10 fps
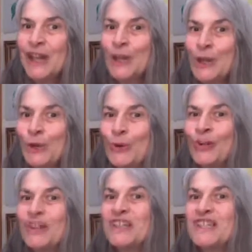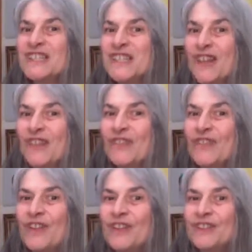yourself
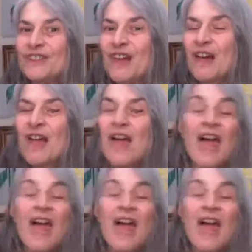stuck.